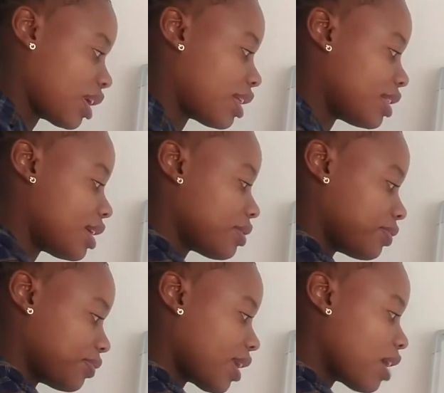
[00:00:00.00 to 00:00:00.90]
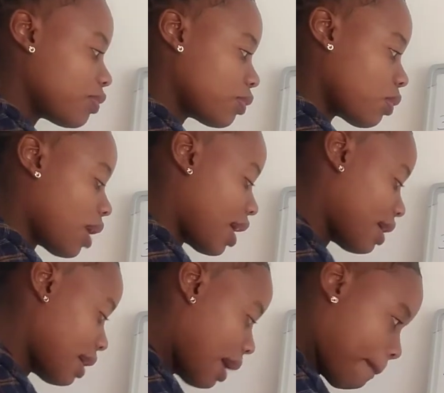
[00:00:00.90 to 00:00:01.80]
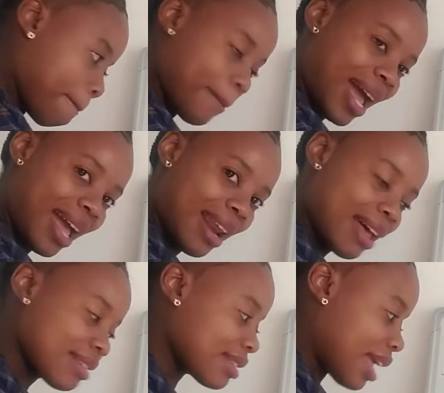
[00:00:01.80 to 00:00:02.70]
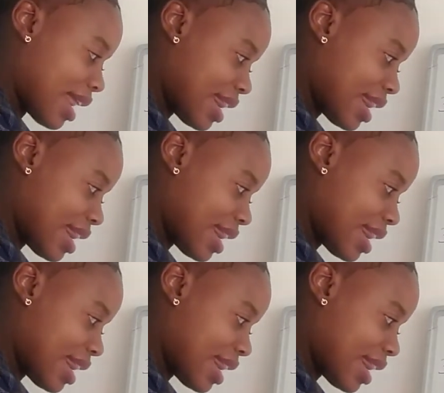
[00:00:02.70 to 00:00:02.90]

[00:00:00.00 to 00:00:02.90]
and then 5y minus